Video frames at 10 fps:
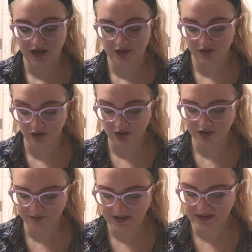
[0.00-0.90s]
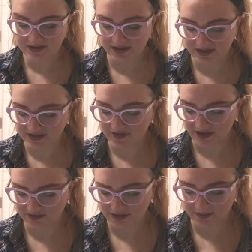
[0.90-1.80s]
and all 3 studies
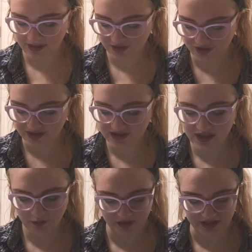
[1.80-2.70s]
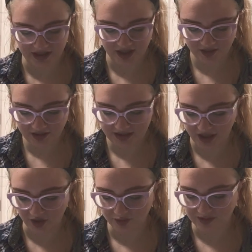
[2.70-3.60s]
found that patients with adherent
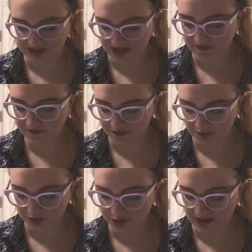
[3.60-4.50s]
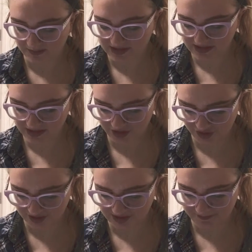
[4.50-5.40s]
care received fewer treatment
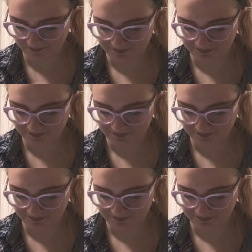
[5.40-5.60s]
sessions.